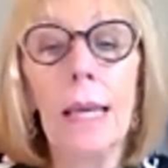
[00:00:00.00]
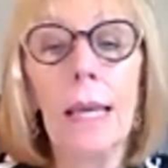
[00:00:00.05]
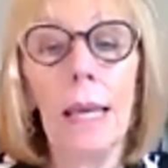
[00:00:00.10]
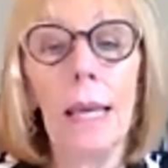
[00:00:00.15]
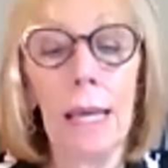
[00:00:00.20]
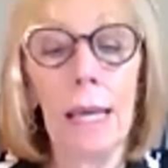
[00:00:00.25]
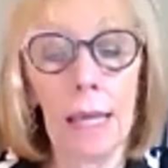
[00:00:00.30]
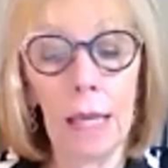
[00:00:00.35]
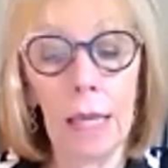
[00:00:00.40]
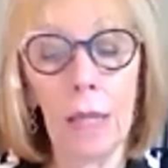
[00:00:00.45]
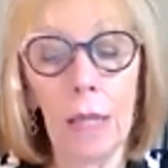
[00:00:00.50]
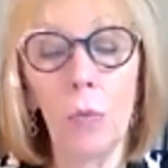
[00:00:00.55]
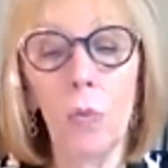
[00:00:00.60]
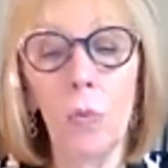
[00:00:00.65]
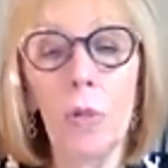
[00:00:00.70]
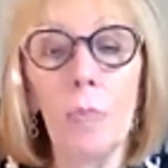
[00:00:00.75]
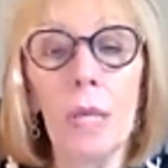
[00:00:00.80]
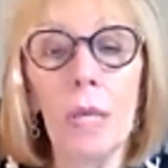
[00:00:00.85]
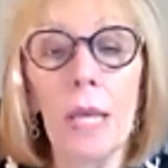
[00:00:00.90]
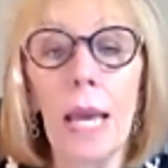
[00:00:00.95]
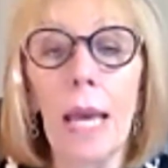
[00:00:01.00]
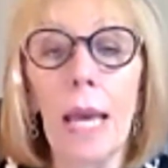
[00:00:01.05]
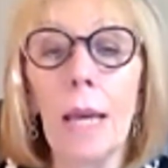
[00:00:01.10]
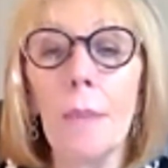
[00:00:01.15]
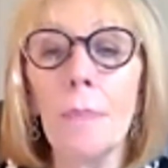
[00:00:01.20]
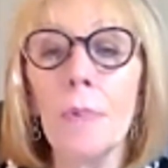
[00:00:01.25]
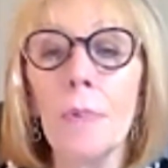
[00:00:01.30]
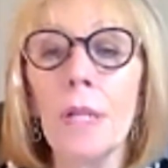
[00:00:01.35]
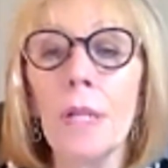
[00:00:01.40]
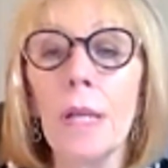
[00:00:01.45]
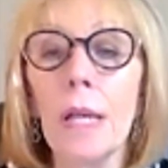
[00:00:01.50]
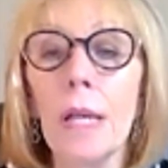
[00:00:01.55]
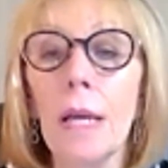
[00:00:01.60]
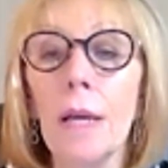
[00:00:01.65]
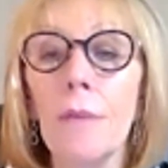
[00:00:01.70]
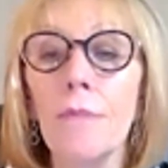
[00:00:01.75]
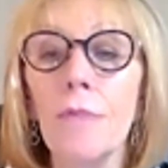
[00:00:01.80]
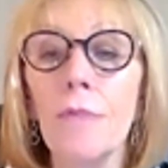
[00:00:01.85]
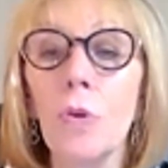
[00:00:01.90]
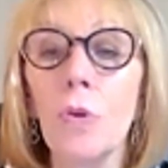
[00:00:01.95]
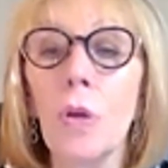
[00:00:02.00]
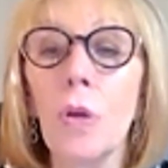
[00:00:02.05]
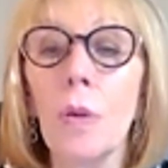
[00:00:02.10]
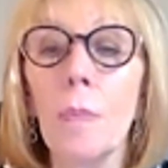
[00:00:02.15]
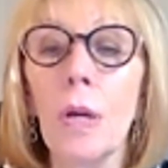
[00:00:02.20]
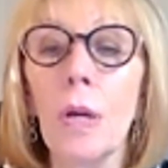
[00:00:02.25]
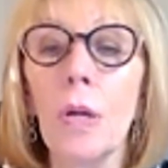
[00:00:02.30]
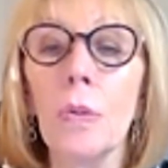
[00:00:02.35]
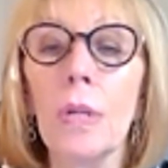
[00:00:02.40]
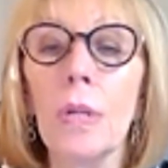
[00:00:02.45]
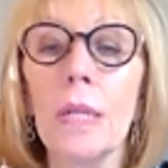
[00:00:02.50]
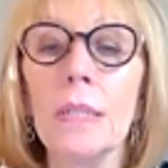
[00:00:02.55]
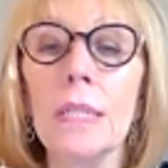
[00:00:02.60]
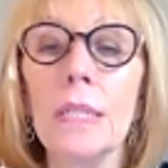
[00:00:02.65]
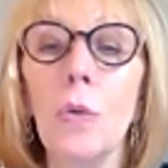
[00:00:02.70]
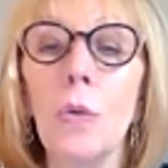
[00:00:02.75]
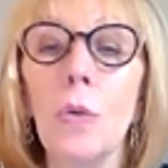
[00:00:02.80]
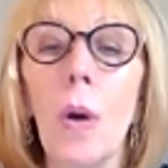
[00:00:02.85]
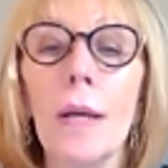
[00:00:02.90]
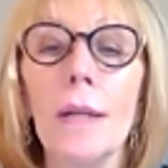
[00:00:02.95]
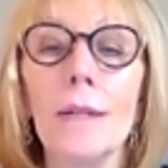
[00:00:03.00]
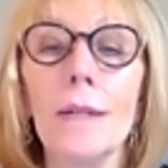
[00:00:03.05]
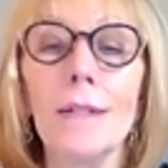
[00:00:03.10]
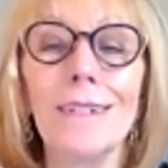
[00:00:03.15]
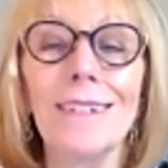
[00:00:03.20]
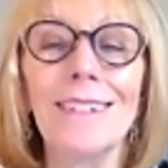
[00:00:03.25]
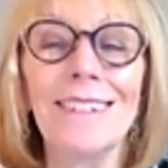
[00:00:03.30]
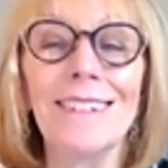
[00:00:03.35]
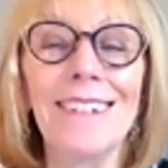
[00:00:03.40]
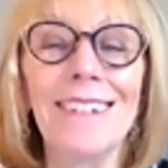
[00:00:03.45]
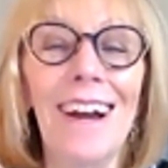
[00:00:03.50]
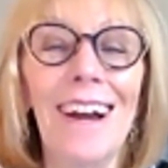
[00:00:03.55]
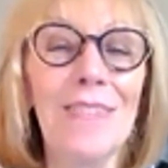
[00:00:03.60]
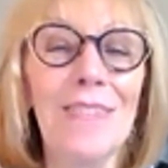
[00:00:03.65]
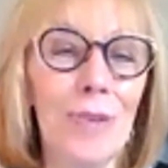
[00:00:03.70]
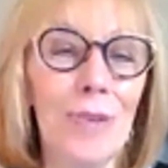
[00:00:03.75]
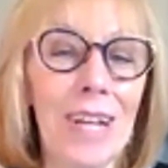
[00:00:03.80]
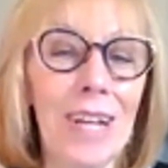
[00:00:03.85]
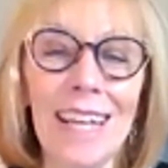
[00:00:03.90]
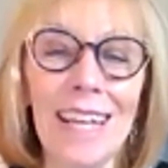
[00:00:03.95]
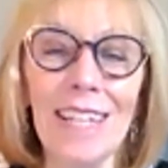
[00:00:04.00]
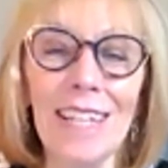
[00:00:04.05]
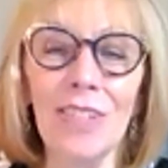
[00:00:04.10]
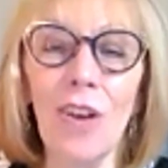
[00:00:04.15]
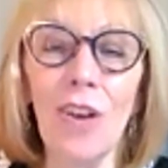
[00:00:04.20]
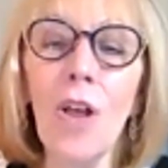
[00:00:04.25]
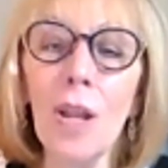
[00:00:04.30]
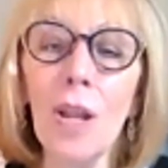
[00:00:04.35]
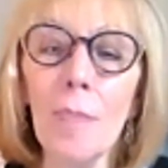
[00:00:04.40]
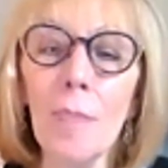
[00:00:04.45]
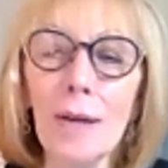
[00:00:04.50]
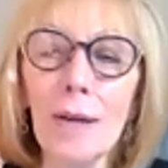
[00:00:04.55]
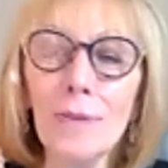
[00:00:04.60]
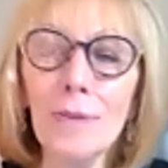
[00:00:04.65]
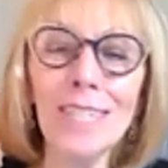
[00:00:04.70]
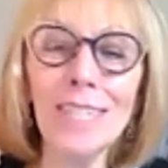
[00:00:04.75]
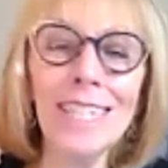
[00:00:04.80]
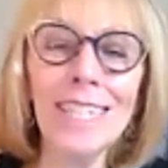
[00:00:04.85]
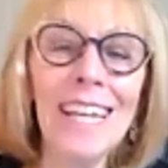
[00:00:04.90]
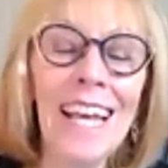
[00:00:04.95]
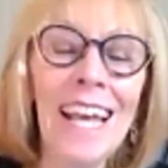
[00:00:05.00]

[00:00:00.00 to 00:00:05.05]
And we'd be happy to have you come out and see what Heart of Networking is all about.